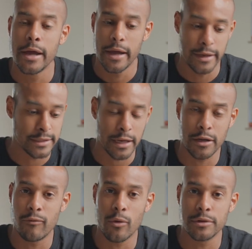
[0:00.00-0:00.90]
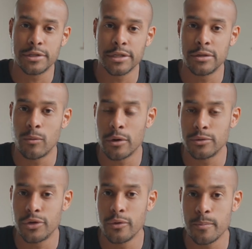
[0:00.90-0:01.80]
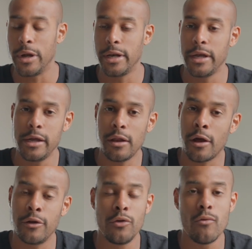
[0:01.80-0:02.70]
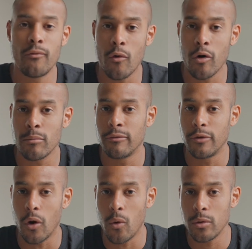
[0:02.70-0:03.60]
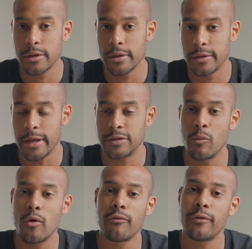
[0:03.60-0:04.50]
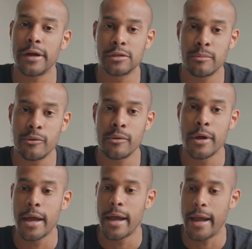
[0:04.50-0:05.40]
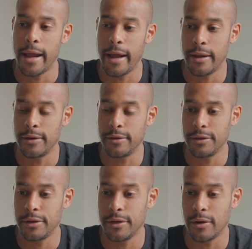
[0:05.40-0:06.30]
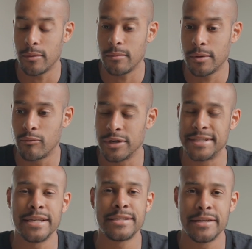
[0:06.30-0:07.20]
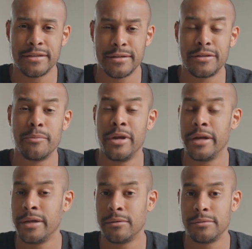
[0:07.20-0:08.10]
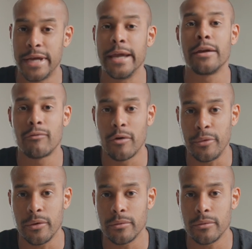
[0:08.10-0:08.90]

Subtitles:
Executive Order 6102. We need a new form of gold that's more flexible and, you know, resistant to being taken from you.